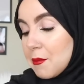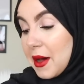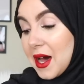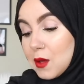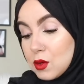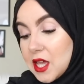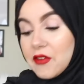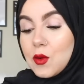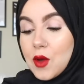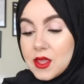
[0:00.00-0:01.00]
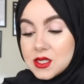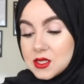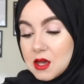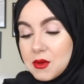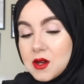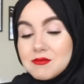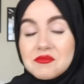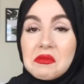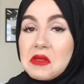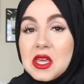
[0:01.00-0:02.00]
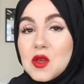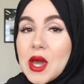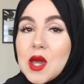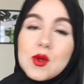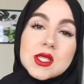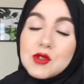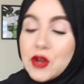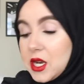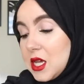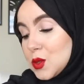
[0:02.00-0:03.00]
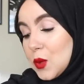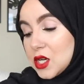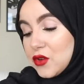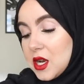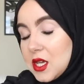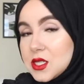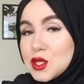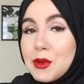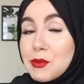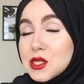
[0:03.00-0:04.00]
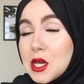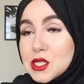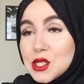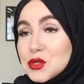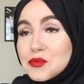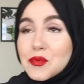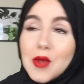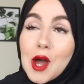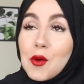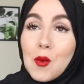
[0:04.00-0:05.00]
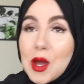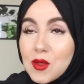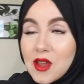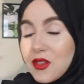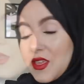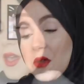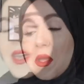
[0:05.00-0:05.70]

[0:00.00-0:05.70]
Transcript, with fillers: But I will definitely wear this in summer either way, with some trainers, white trainers to be precise, because we're white with everything.